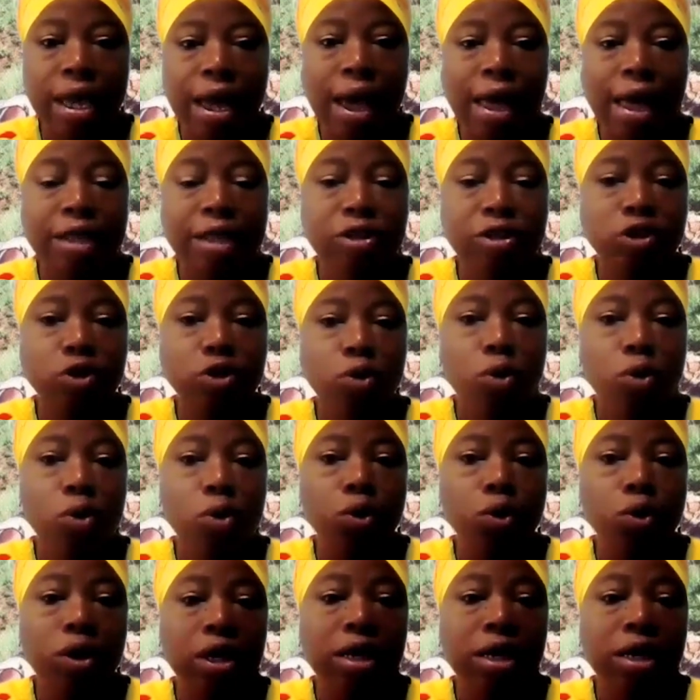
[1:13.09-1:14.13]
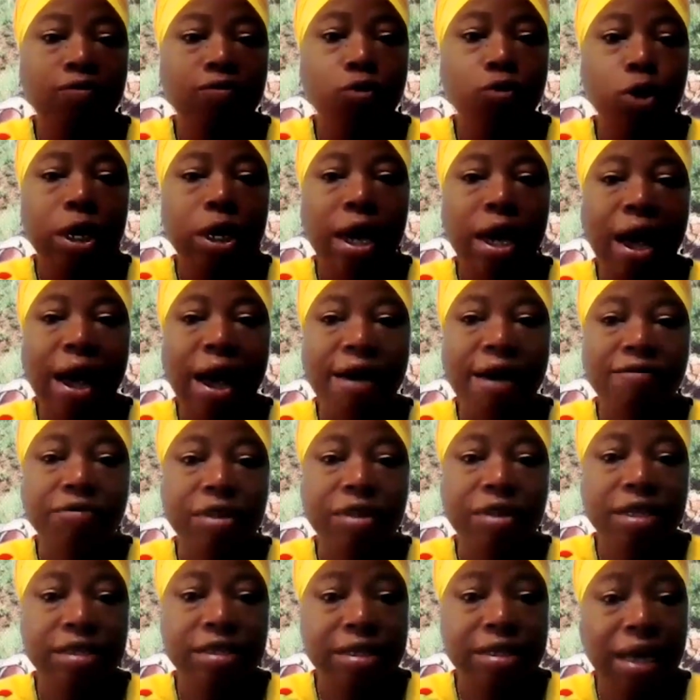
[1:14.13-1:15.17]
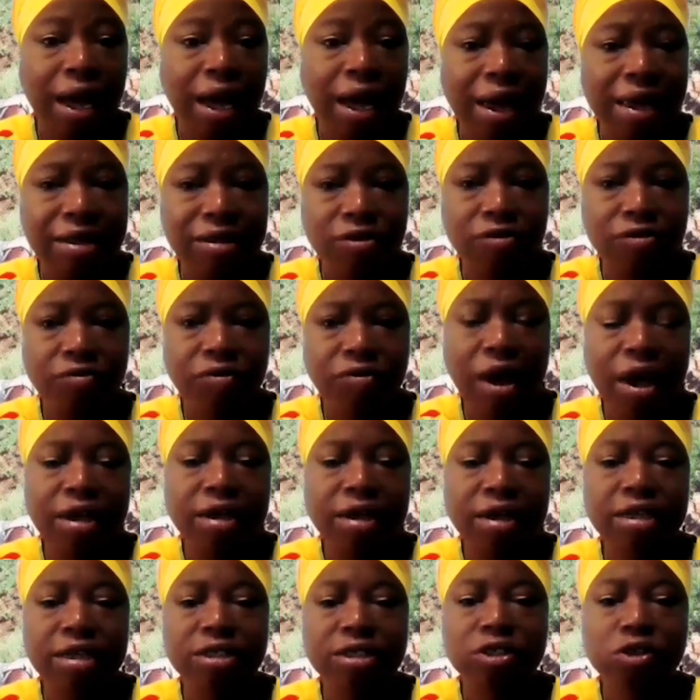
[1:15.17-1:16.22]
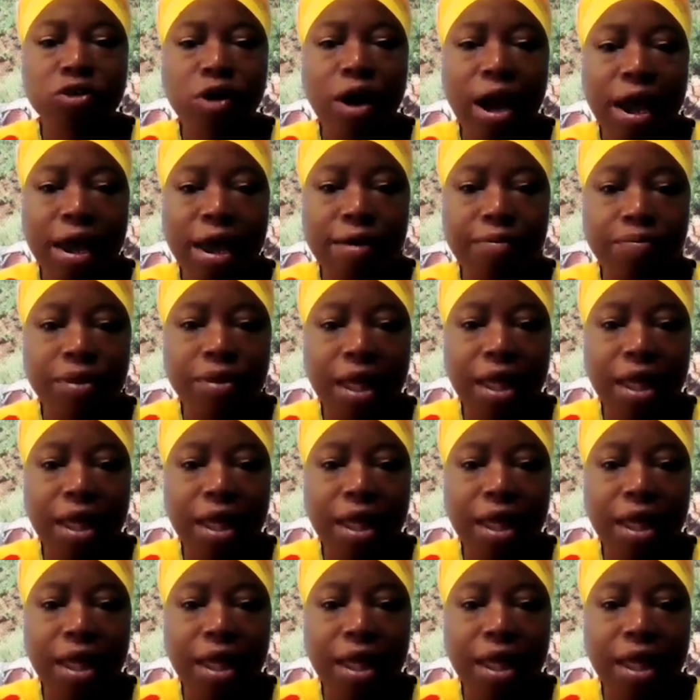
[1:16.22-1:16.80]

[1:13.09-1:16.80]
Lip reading: And so if we have this kind of violent crime,